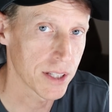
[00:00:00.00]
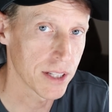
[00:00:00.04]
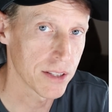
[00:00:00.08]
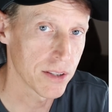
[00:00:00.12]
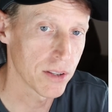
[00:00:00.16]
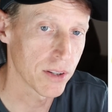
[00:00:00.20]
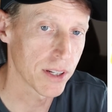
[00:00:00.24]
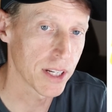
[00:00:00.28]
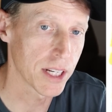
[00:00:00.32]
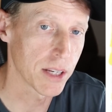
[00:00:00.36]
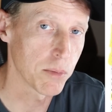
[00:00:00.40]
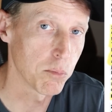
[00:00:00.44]
Okay?
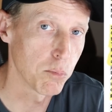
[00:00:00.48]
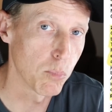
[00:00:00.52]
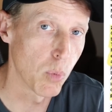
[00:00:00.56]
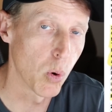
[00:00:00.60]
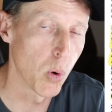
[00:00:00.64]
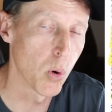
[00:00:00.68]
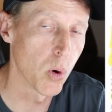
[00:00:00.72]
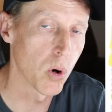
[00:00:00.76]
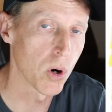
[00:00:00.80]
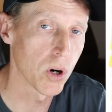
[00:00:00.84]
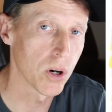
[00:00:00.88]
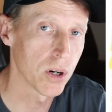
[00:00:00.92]
They're getting
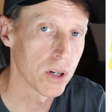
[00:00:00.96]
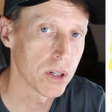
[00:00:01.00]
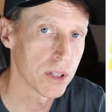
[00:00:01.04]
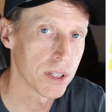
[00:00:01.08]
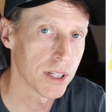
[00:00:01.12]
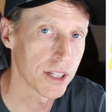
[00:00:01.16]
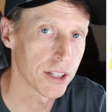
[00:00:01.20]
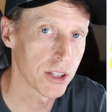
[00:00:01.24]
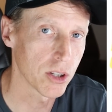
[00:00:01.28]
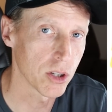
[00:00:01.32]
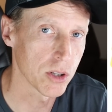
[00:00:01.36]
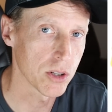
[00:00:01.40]
more
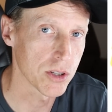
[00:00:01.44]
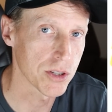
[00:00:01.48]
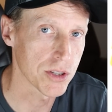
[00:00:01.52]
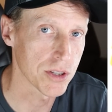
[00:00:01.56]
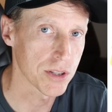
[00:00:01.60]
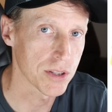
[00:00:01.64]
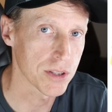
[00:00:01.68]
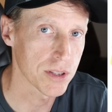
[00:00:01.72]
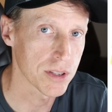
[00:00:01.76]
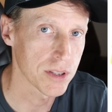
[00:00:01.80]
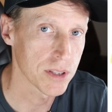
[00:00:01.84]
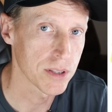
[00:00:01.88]

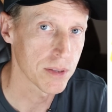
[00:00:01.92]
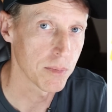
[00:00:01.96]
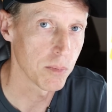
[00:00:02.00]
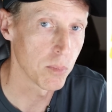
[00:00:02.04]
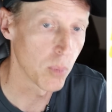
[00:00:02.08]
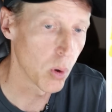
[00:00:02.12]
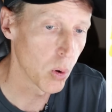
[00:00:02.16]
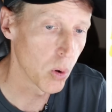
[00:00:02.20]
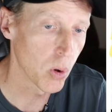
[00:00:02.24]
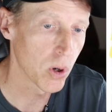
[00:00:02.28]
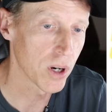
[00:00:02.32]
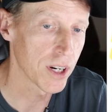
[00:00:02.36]
incursions,
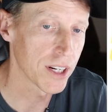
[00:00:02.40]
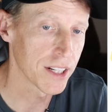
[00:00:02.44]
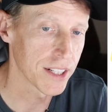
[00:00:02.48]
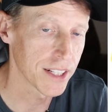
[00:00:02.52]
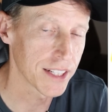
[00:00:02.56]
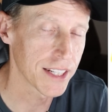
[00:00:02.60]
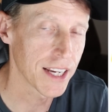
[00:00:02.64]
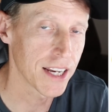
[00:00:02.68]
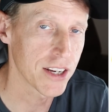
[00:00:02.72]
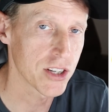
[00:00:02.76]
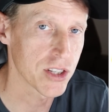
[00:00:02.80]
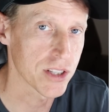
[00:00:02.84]
more
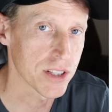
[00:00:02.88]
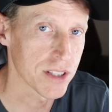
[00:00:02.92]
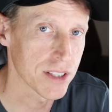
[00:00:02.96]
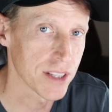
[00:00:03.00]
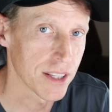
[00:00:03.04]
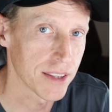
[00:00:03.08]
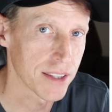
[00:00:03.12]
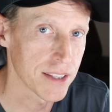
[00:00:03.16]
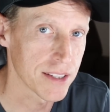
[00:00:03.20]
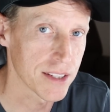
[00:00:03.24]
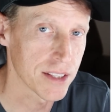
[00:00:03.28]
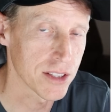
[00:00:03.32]
indications
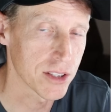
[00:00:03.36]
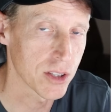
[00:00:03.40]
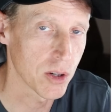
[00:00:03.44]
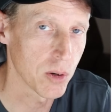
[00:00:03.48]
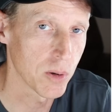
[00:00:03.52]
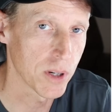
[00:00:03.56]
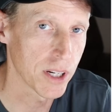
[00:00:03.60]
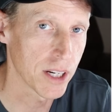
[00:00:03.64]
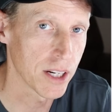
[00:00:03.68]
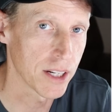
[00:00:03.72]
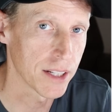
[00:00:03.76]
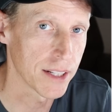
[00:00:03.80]
that this is
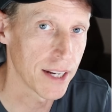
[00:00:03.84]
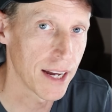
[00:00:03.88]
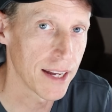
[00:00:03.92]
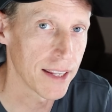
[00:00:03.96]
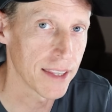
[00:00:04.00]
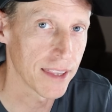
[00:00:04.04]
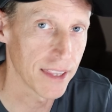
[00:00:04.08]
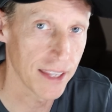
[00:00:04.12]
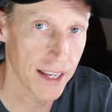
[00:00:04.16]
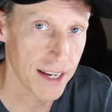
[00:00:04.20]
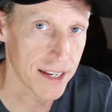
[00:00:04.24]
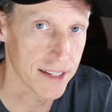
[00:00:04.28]
going on,
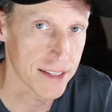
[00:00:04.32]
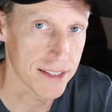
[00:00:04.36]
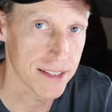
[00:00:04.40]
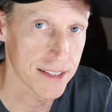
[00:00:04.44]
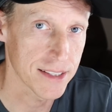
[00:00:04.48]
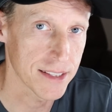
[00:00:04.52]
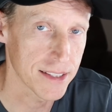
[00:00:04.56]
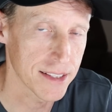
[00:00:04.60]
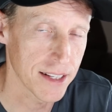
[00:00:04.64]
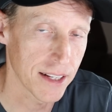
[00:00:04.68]
not less.